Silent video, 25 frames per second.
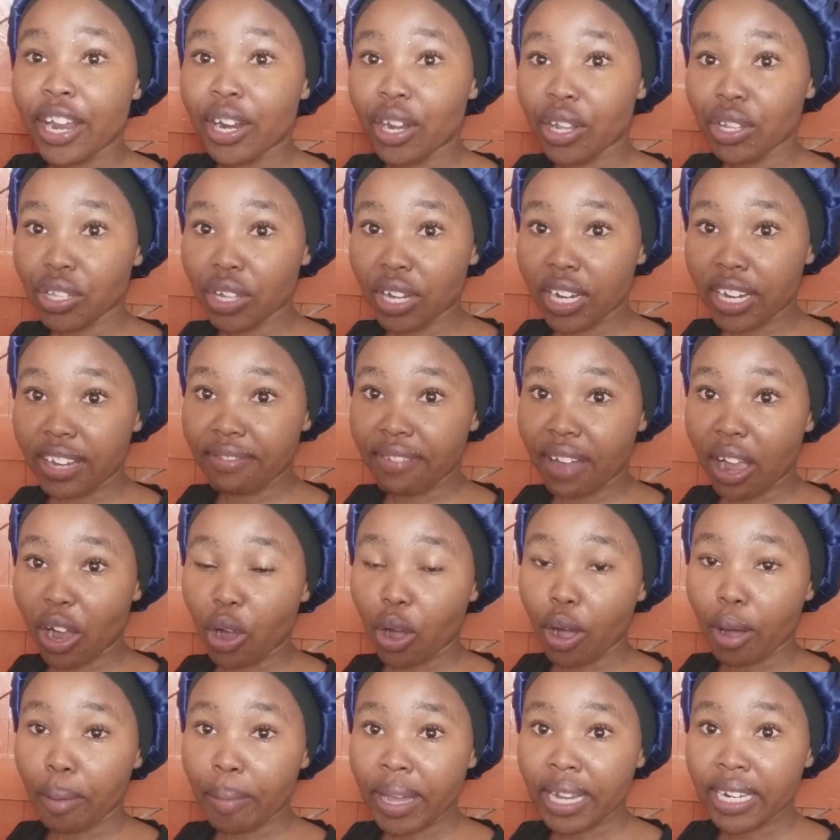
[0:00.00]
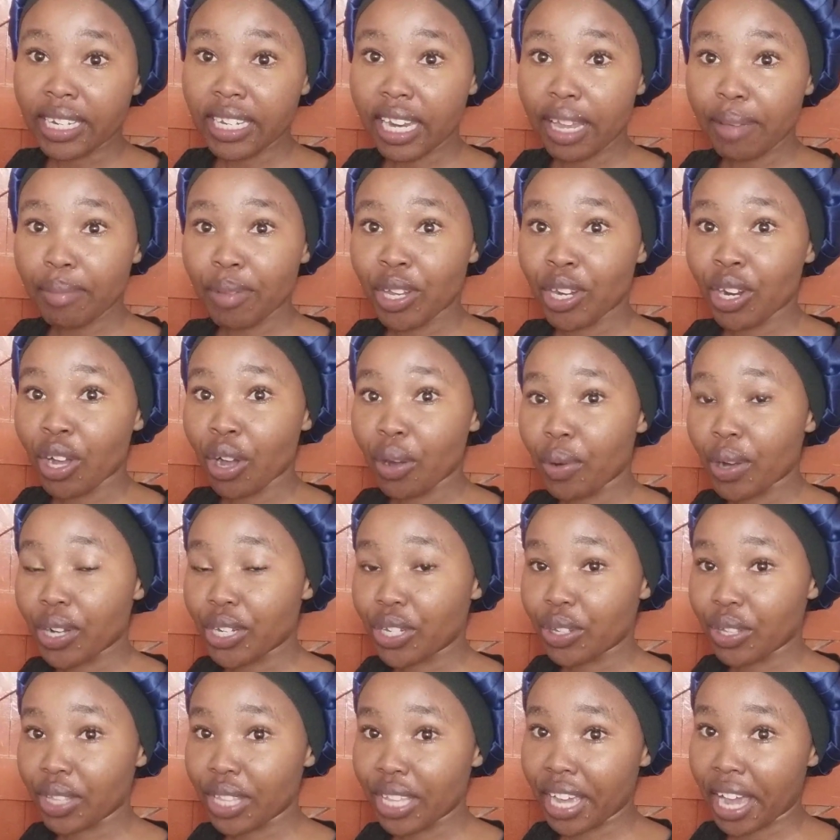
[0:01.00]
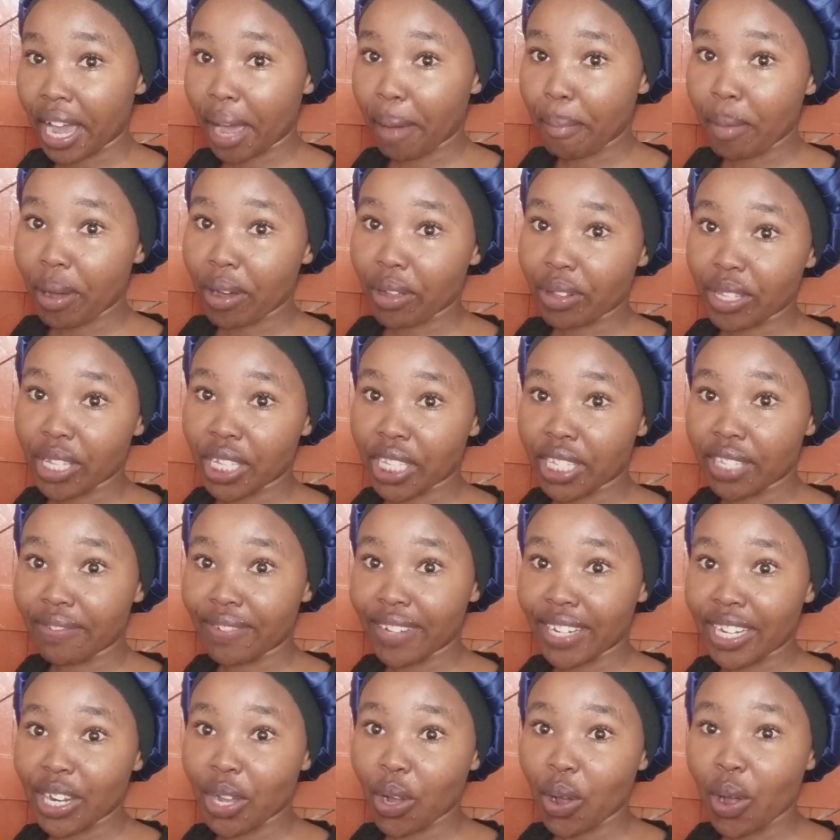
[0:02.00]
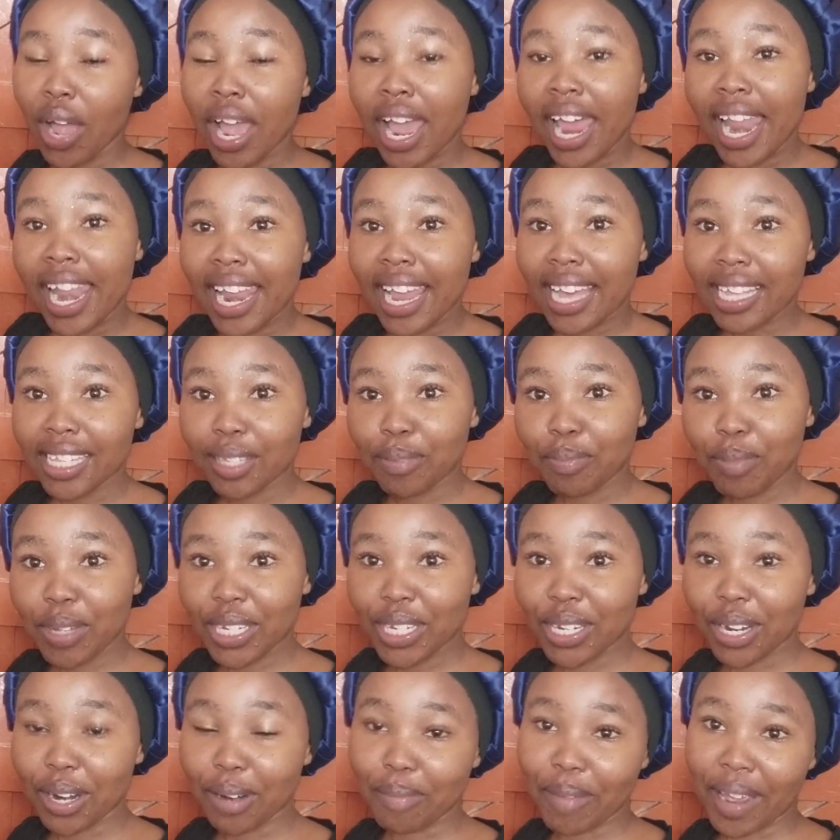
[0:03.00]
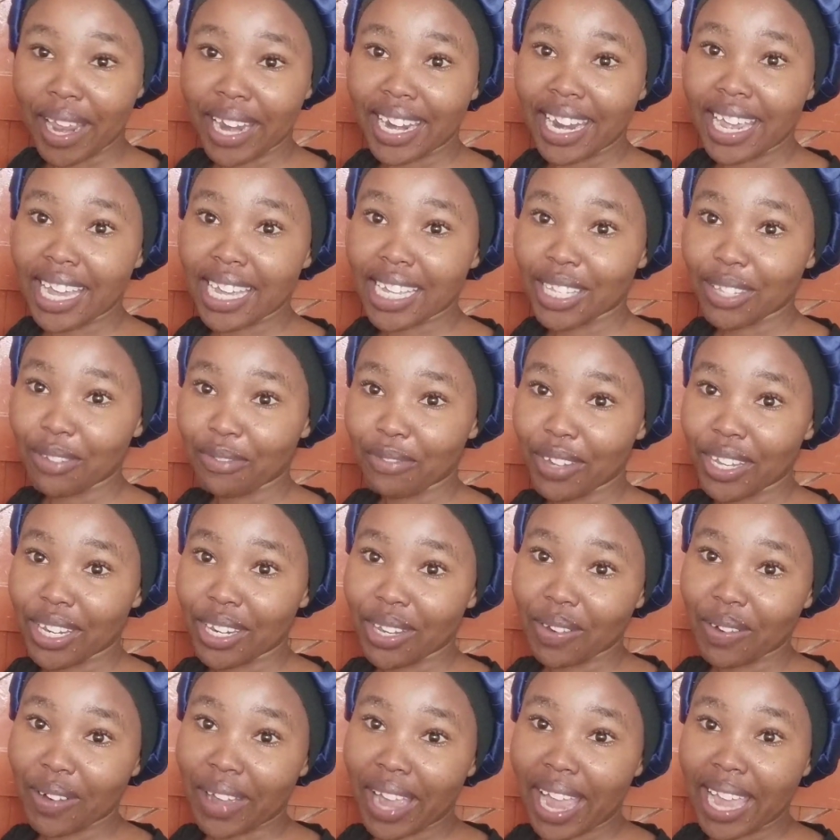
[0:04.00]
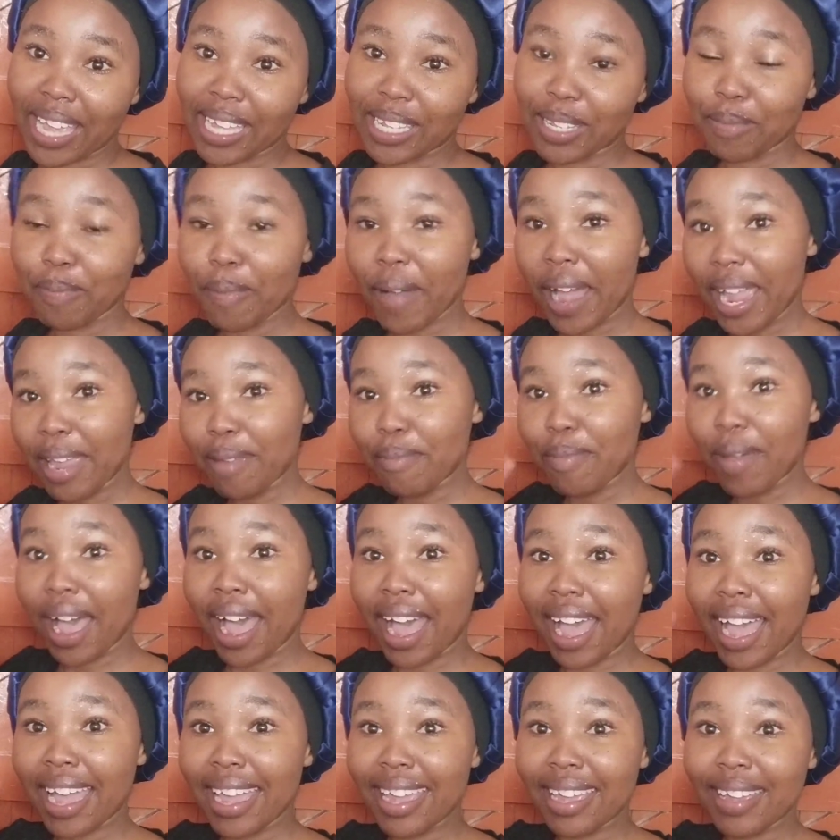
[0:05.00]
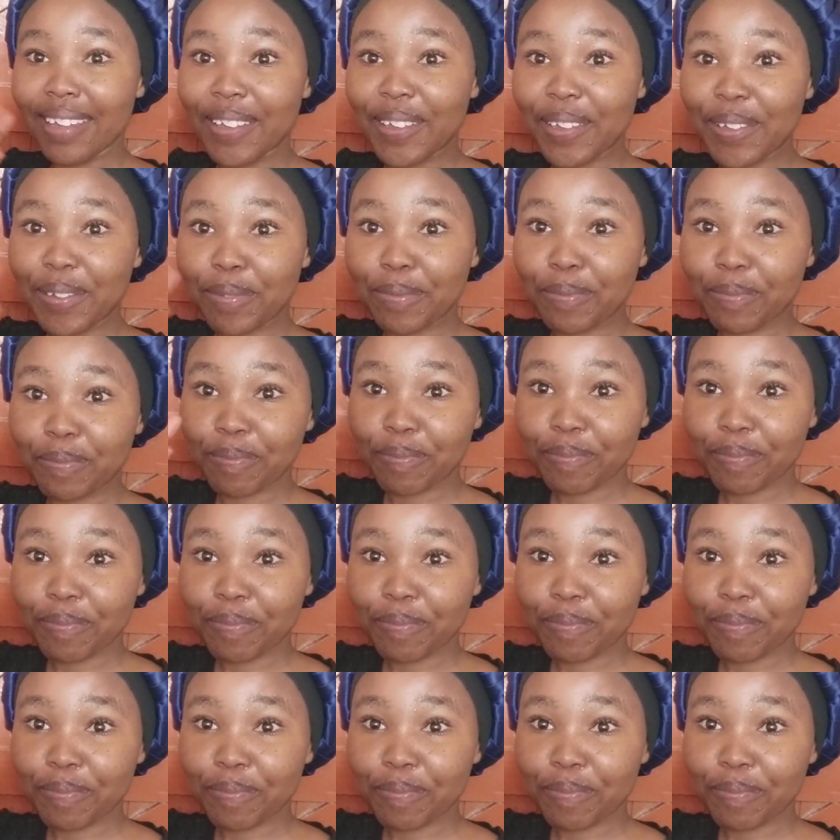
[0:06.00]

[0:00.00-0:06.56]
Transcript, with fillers: and also leave a comment let me know what you think about this video let's meet on my next video guys bye bye